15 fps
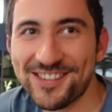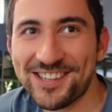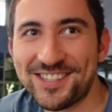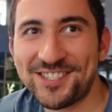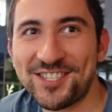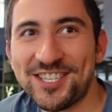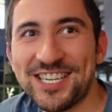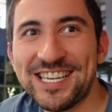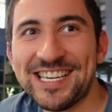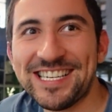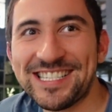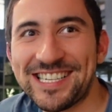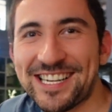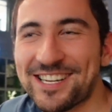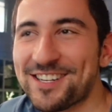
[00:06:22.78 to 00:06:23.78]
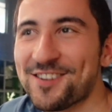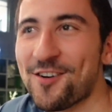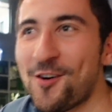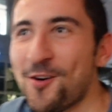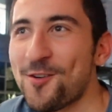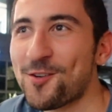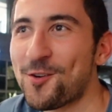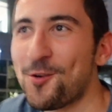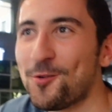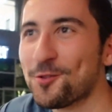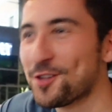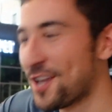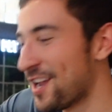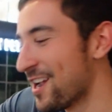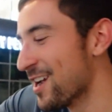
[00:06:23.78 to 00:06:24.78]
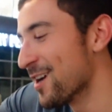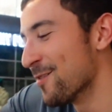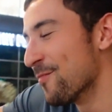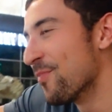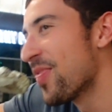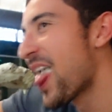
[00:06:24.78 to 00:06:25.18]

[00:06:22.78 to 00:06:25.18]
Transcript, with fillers: with cheese. and cold ham.